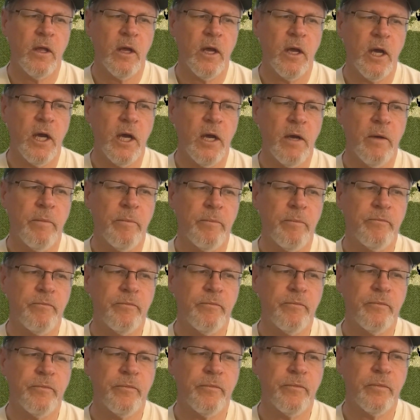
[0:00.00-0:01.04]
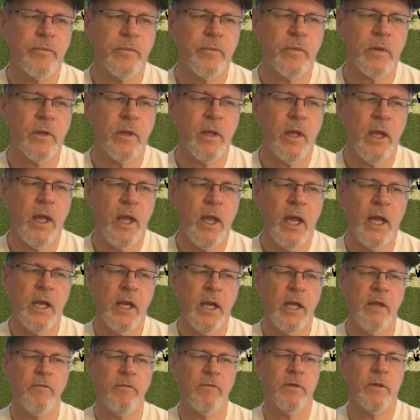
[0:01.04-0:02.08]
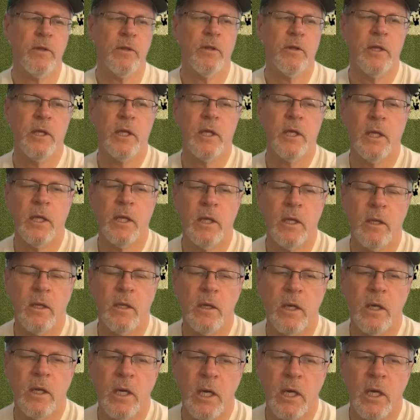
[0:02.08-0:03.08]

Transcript: And even the